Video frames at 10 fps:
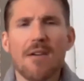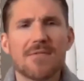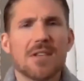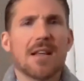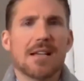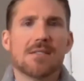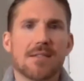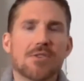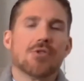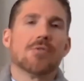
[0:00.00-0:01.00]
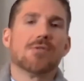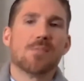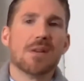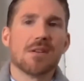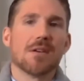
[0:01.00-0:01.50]
often has the church
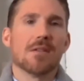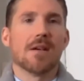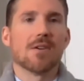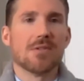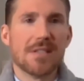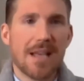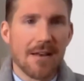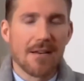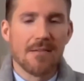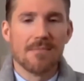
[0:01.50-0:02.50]
been declared dead?